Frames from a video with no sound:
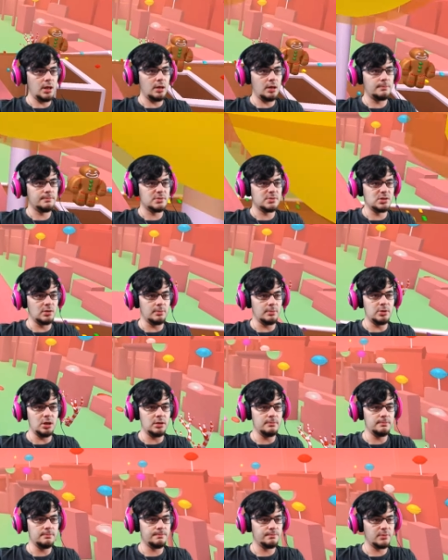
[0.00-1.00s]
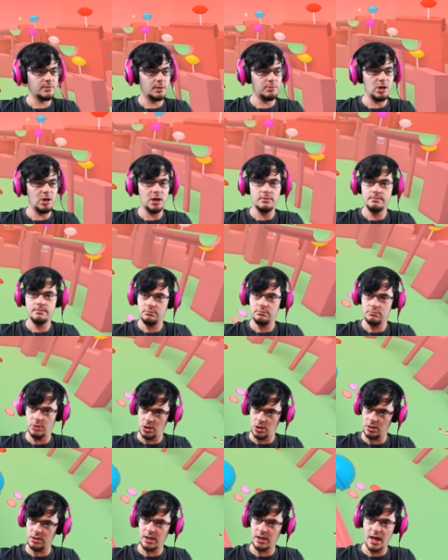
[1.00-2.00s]
Yeah, so I'm good. I'm good. Be
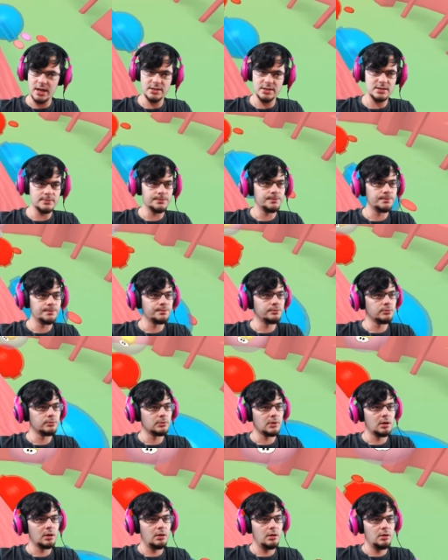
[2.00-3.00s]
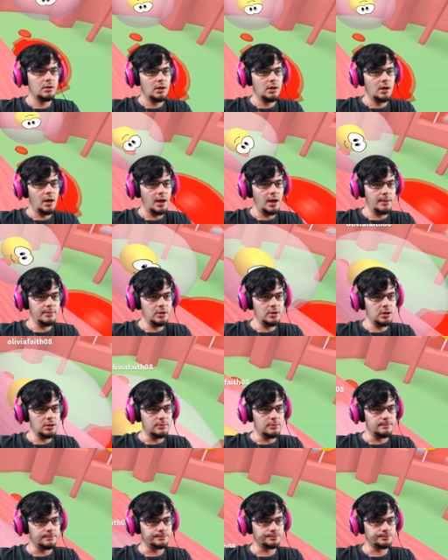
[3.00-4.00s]
good, guys. I'm
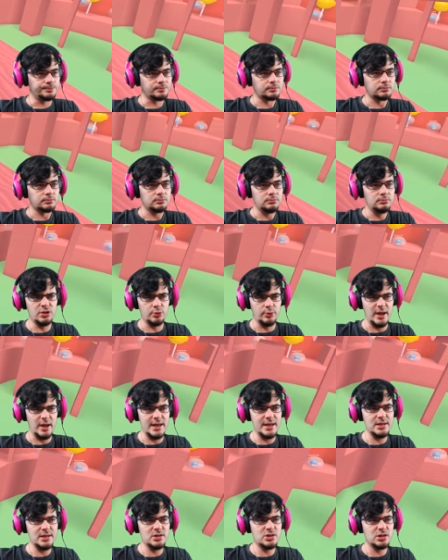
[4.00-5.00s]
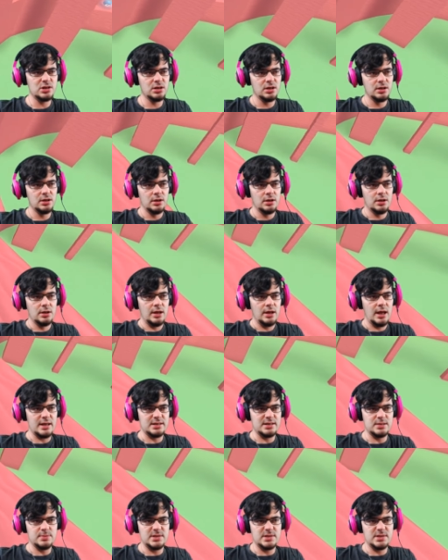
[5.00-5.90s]
good. The rage has